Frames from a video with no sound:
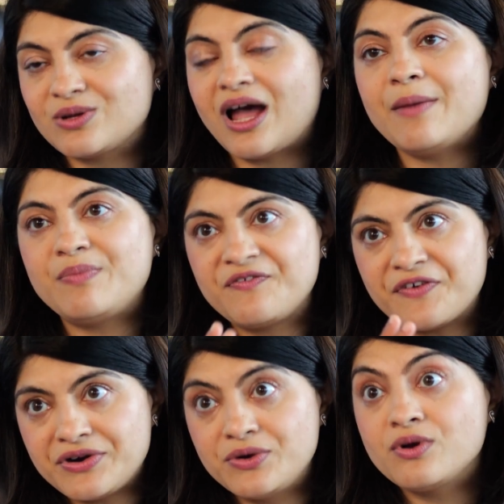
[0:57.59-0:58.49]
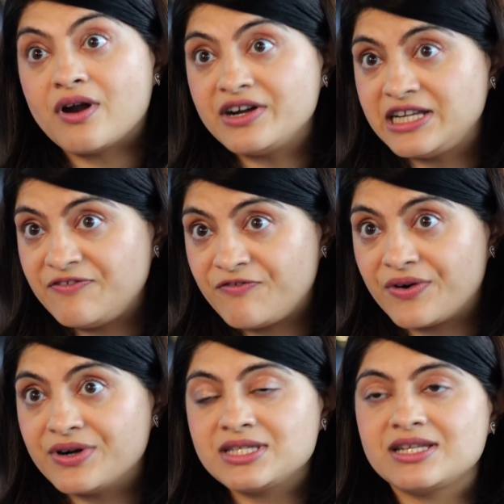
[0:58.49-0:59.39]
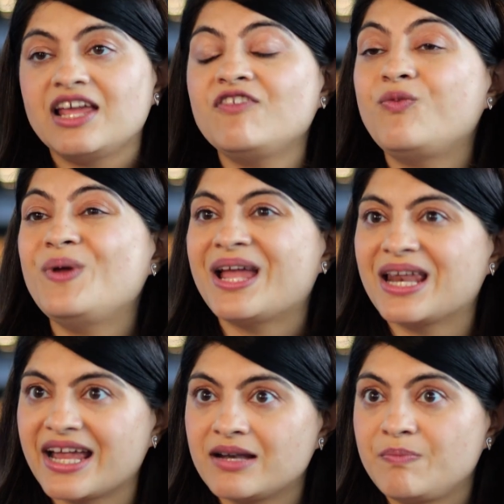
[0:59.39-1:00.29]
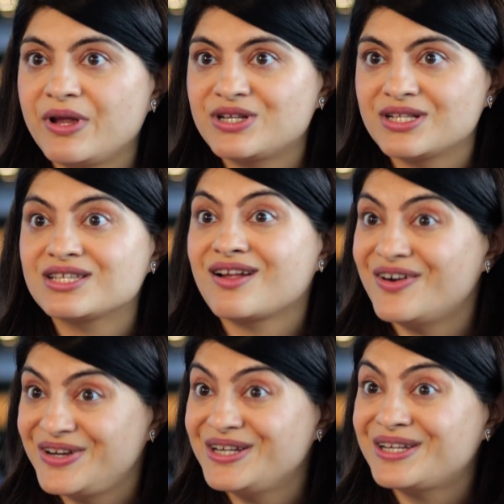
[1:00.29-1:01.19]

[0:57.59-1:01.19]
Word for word: So I prefer to do CAR T first if we can get patients CAR T